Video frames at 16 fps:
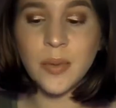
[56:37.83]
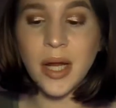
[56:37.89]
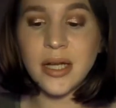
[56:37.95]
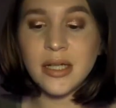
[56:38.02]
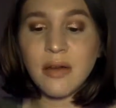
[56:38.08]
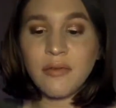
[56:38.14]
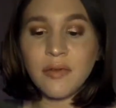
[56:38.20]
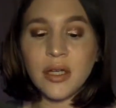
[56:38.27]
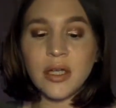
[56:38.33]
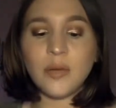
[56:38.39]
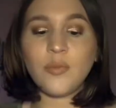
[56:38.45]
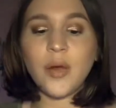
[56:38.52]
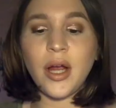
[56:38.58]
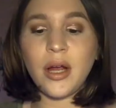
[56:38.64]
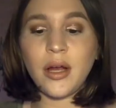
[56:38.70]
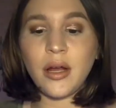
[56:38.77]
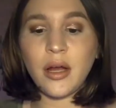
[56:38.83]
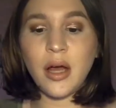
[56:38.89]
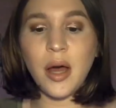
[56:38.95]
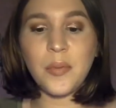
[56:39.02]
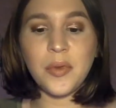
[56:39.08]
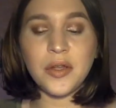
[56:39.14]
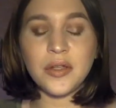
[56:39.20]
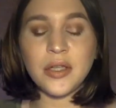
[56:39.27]
But I definitely did wear it a
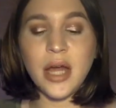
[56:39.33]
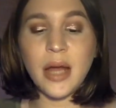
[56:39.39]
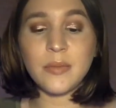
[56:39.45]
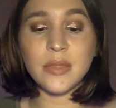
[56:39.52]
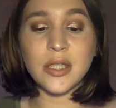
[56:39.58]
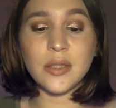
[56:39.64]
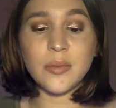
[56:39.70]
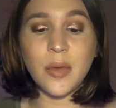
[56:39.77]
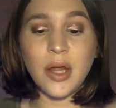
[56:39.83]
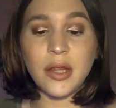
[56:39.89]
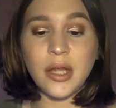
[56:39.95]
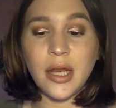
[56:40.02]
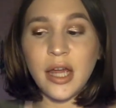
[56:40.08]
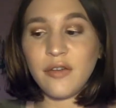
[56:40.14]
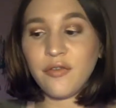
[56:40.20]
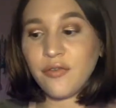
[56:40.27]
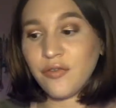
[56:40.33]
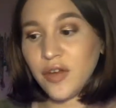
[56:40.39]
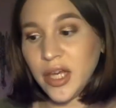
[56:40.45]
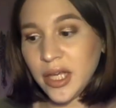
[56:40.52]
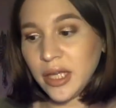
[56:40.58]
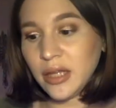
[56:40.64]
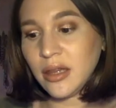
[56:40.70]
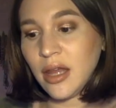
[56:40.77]
couple of times this month, and I
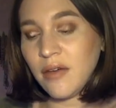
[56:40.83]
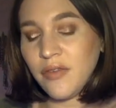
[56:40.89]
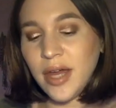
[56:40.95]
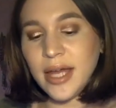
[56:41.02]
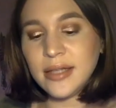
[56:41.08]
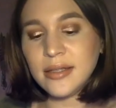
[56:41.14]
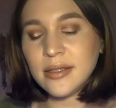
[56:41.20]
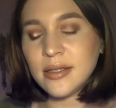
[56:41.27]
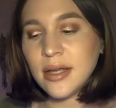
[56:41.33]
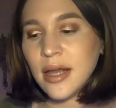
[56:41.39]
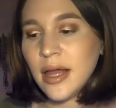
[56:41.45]
freaking love it.